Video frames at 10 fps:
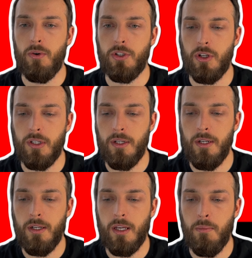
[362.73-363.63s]
it should
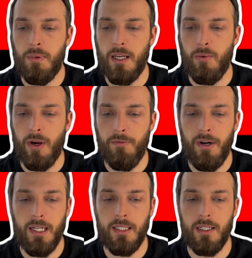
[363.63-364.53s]
appear way
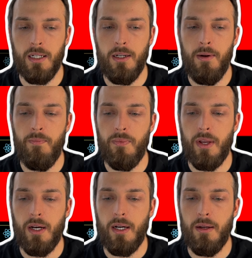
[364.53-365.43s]
faster.
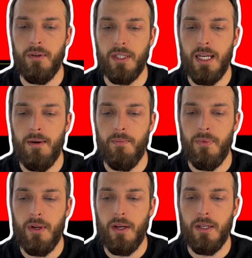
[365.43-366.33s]
And yeah,
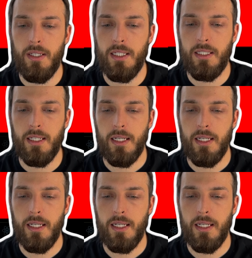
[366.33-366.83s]
this